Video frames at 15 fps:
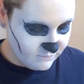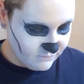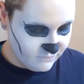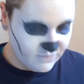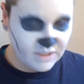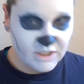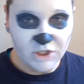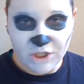
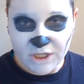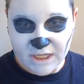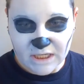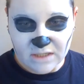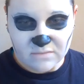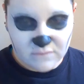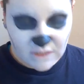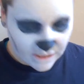funny looking,
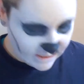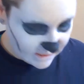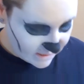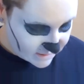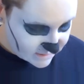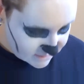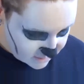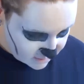I
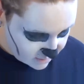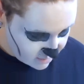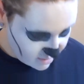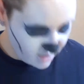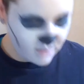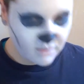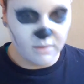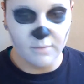guess.
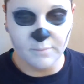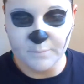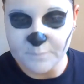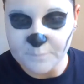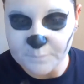I